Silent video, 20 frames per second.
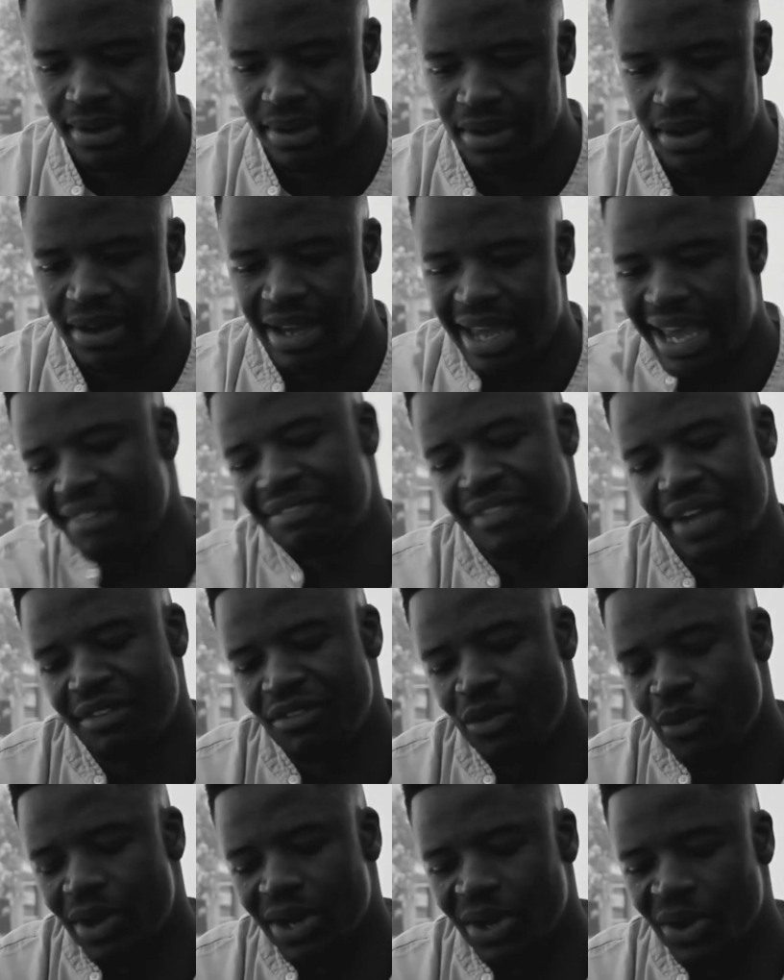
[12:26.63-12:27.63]
have
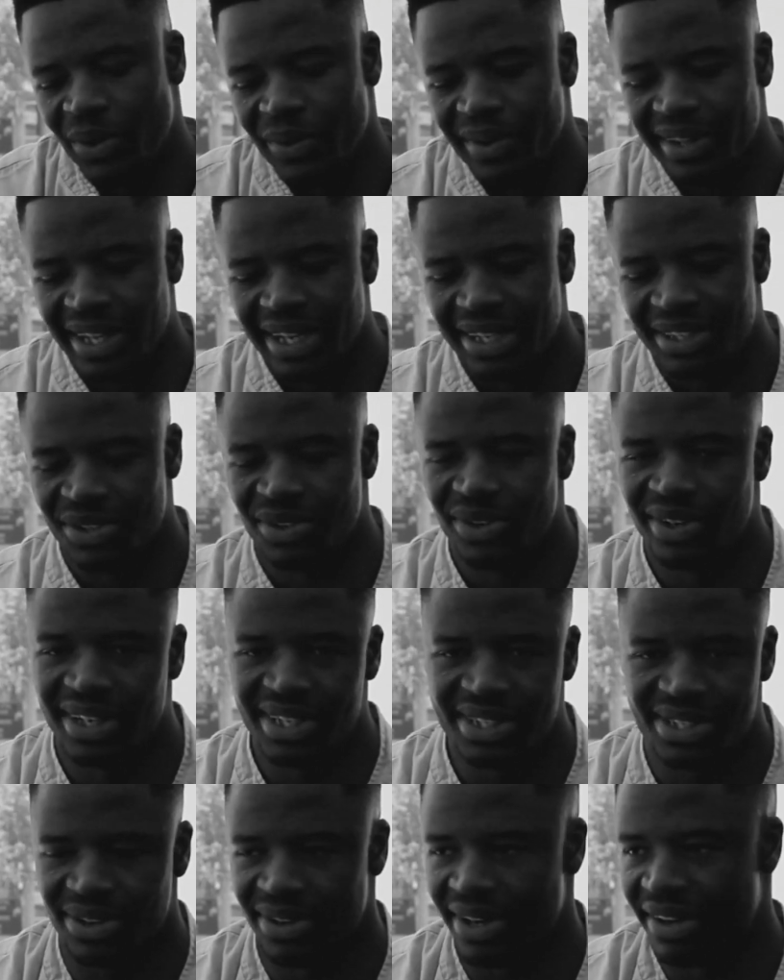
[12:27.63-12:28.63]
everyone knowing that you don't
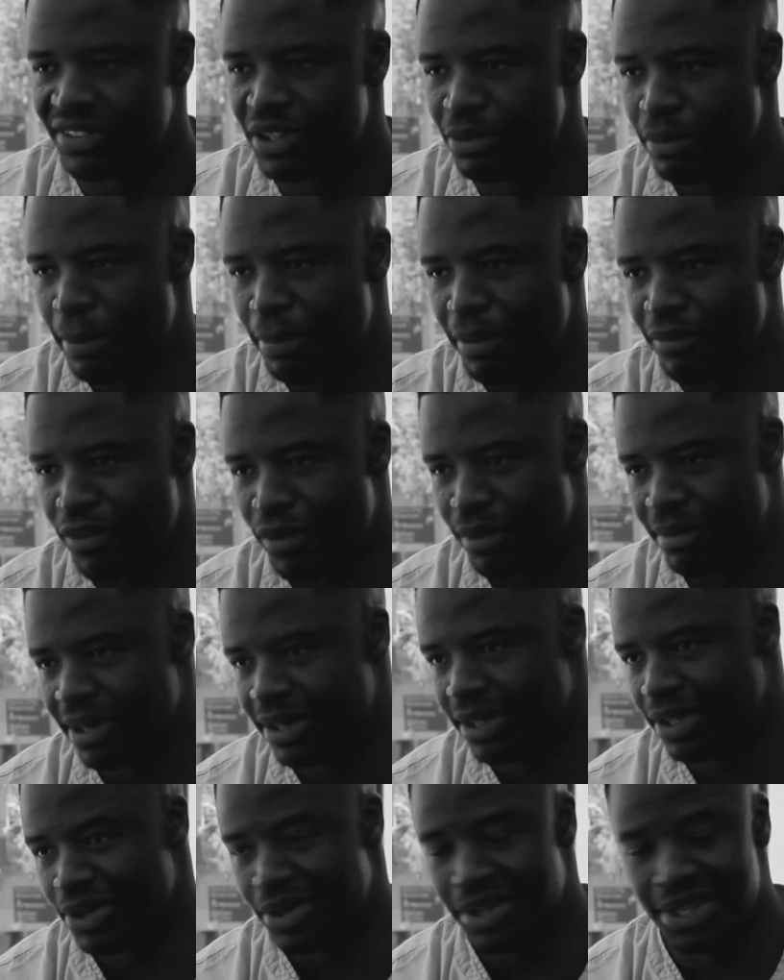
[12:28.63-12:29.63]
necessarily have to be a performer, you
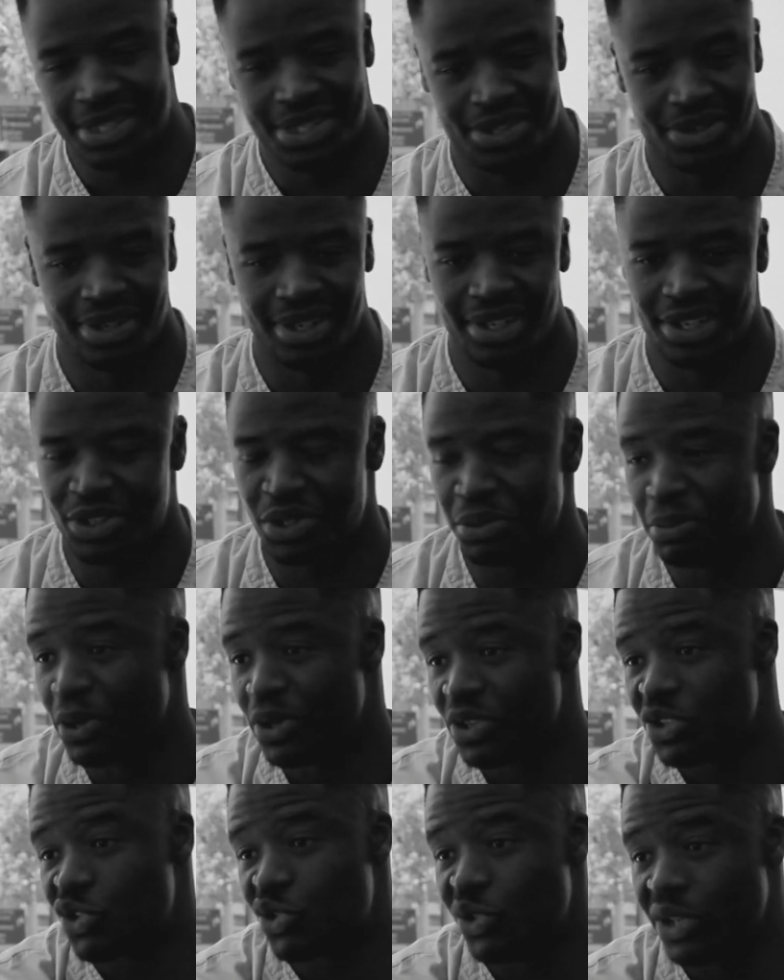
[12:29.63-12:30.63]
don't necessarily need to be on
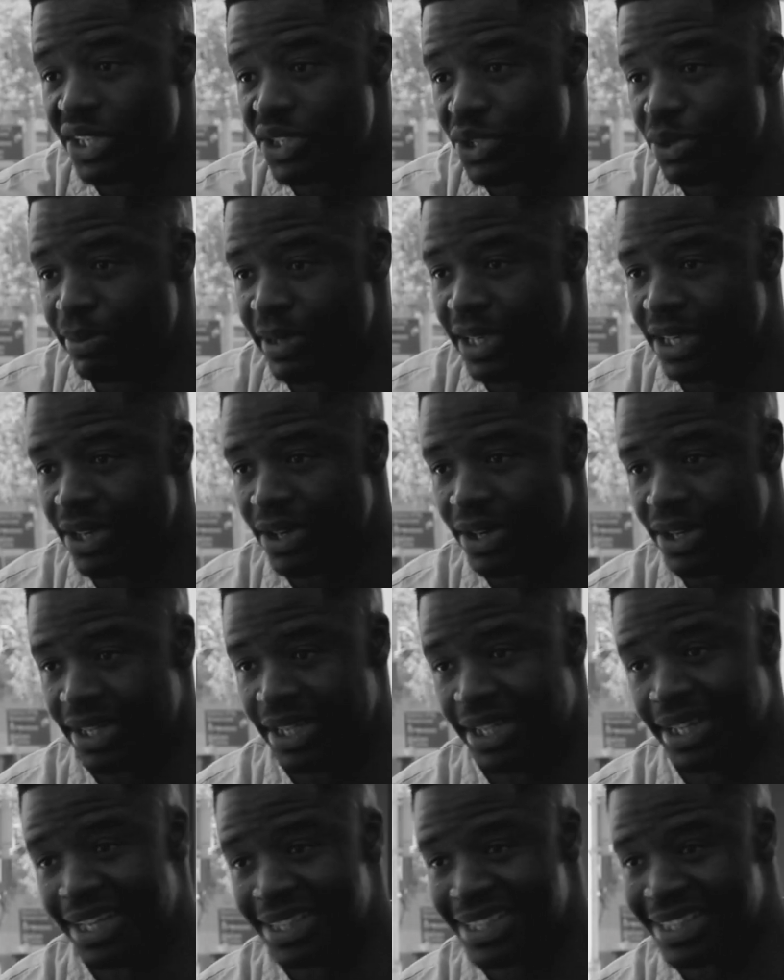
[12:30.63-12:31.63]
screen to be in the
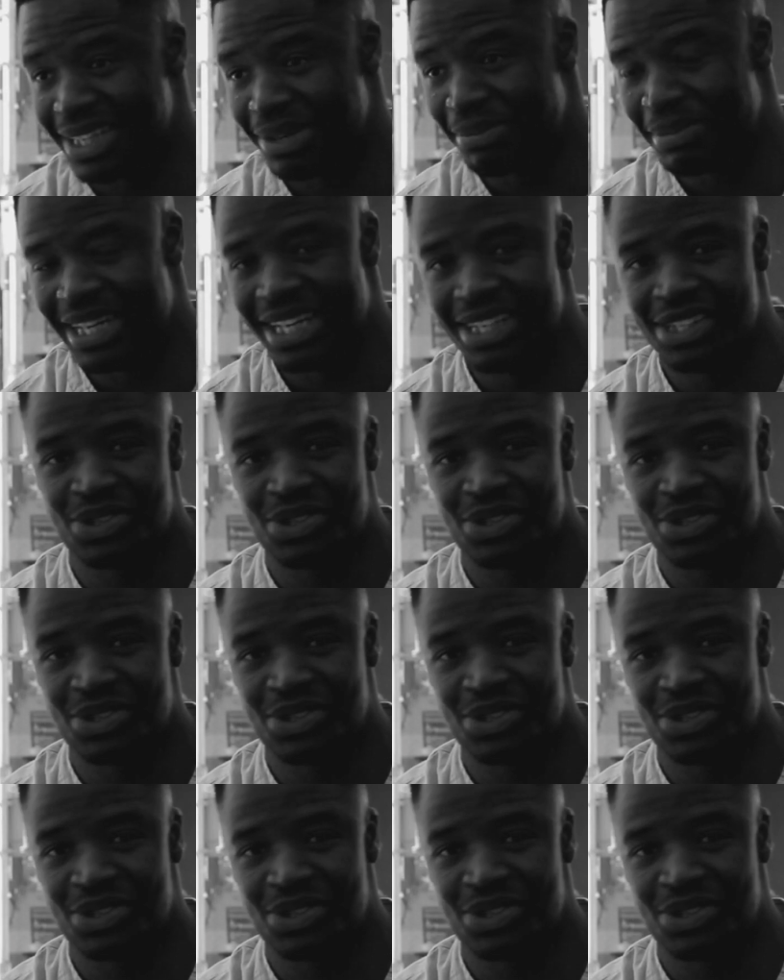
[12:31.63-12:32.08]
entertainment industry.